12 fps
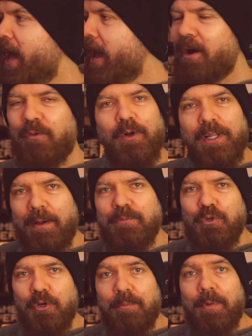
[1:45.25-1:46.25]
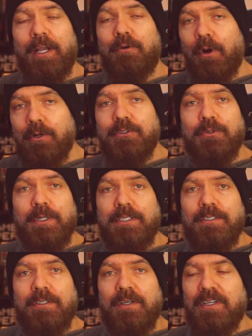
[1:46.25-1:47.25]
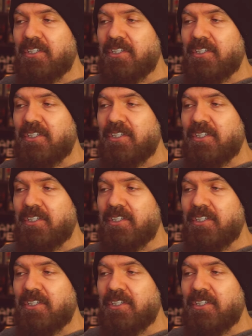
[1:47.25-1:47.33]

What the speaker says: out while I'm doing my groceries,